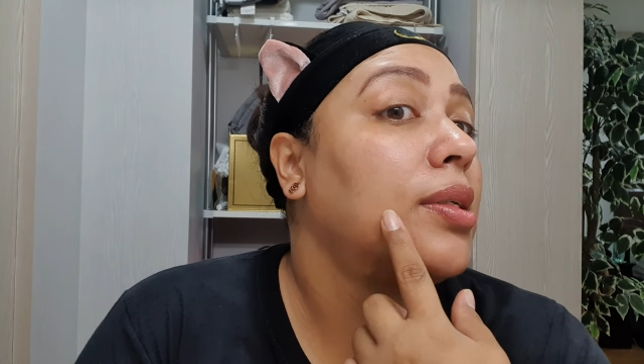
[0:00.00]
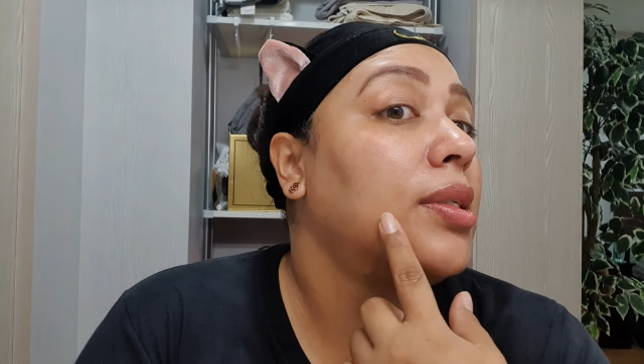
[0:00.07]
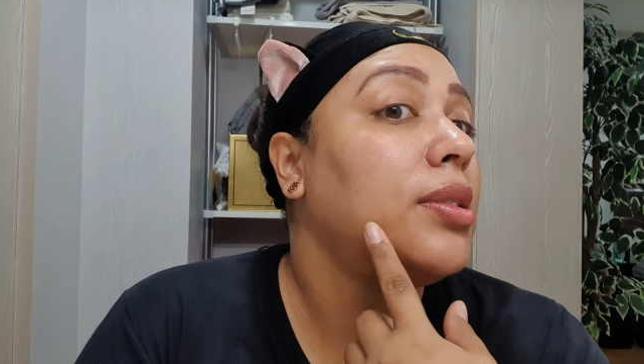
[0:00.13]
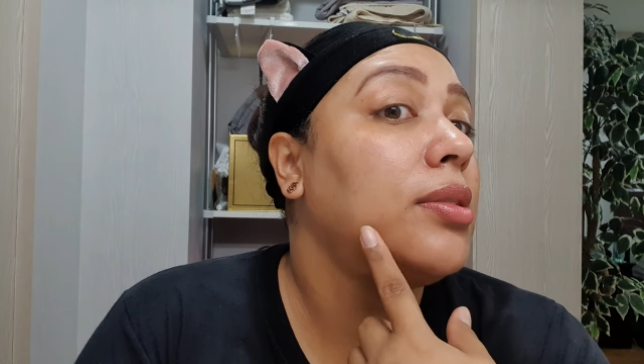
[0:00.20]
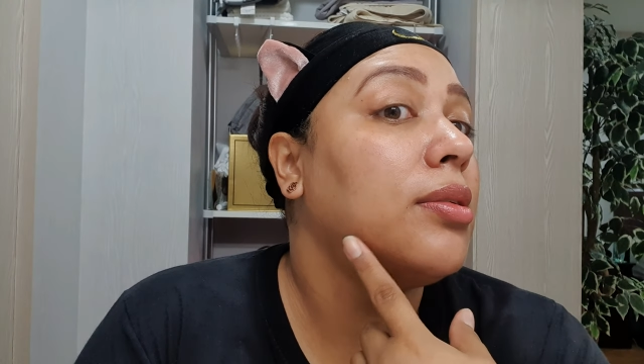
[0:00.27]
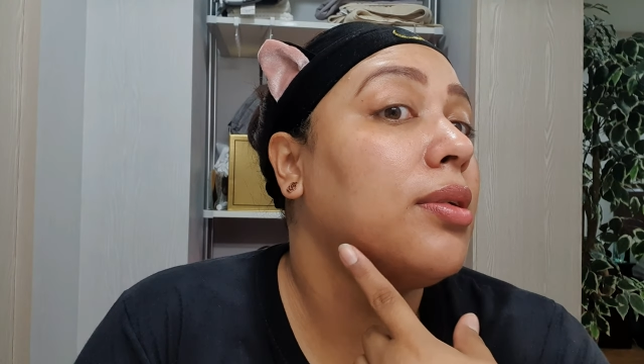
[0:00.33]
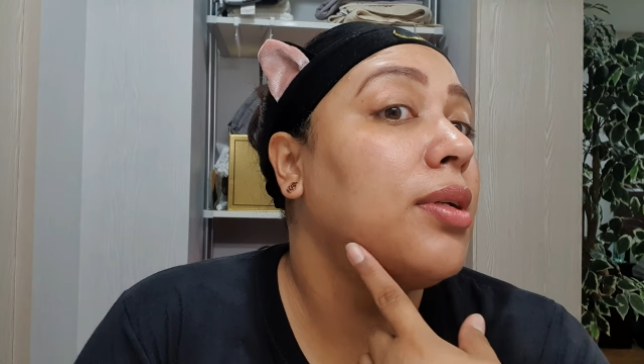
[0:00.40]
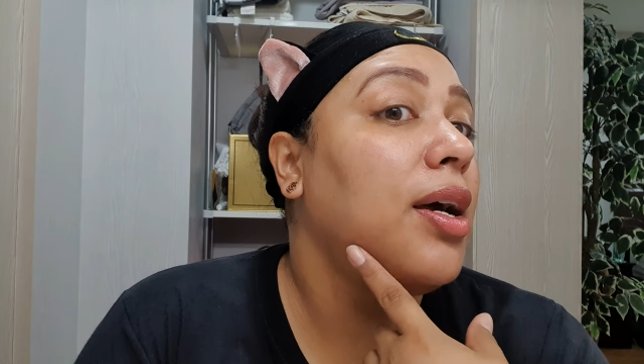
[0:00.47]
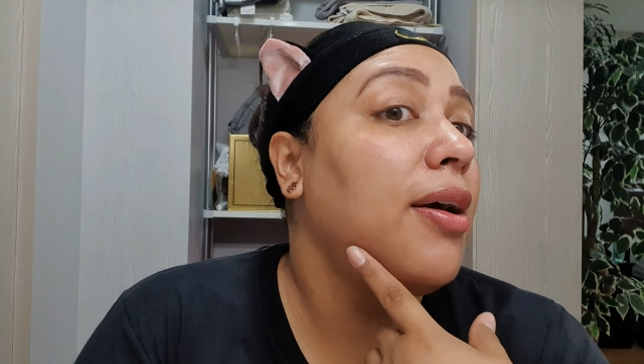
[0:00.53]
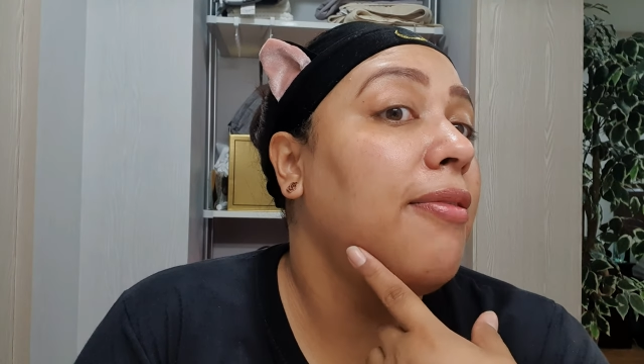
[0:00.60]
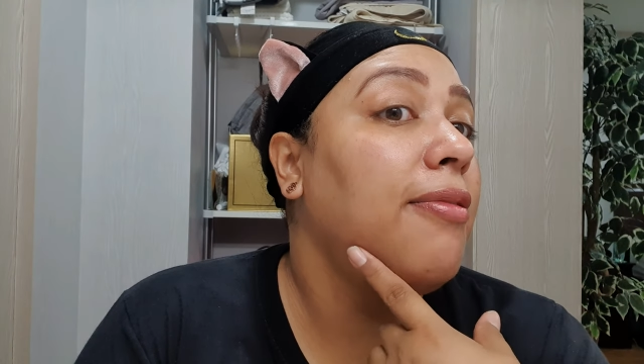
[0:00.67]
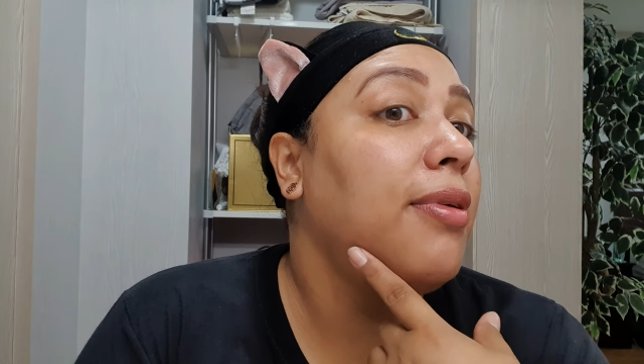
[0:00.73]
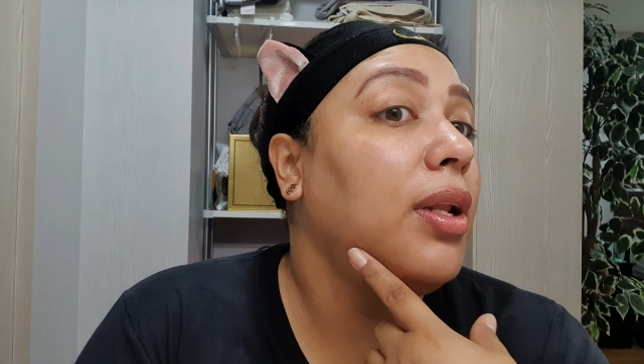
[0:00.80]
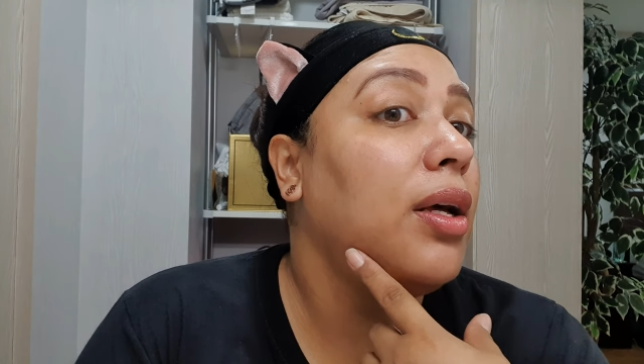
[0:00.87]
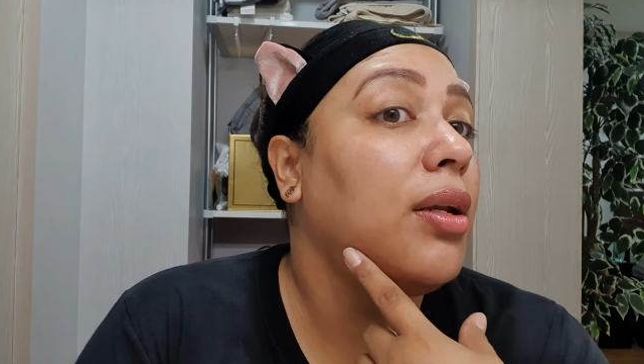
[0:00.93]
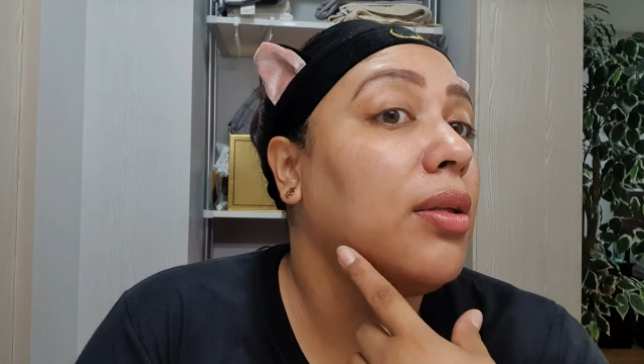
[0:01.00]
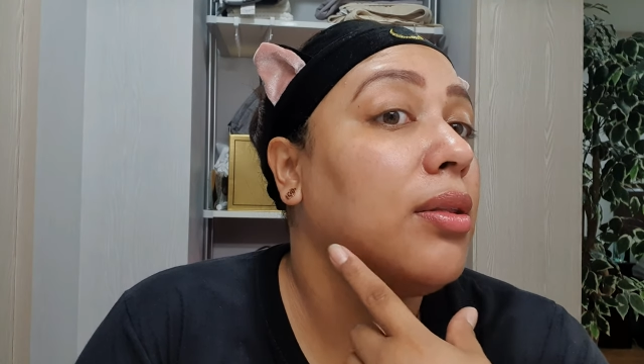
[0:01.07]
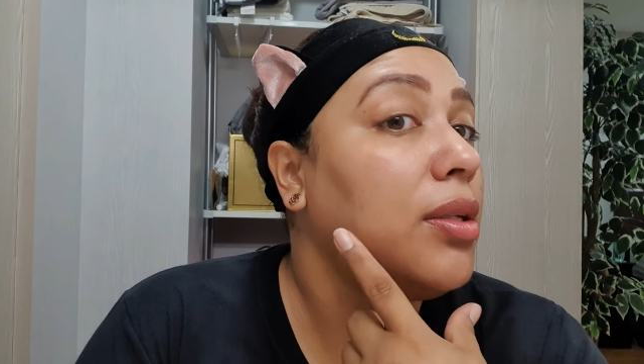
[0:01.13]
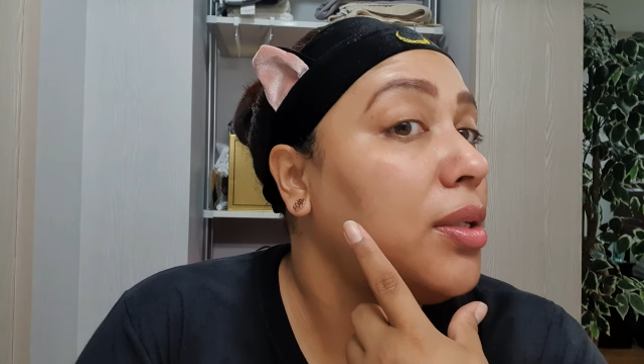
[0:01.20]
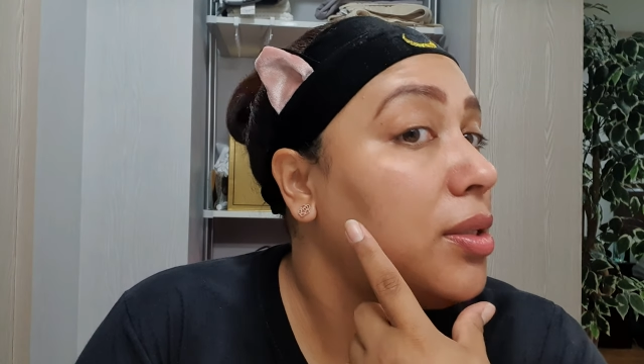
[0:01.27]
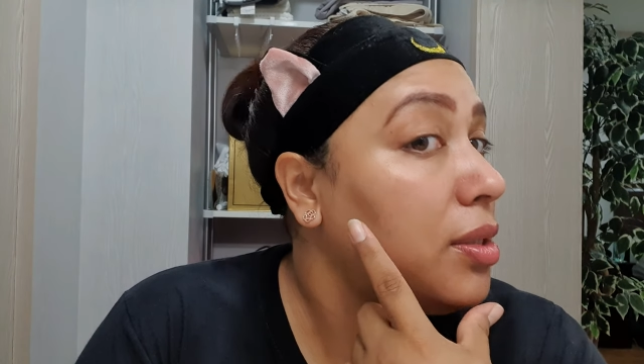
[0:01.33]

I still have a lot of this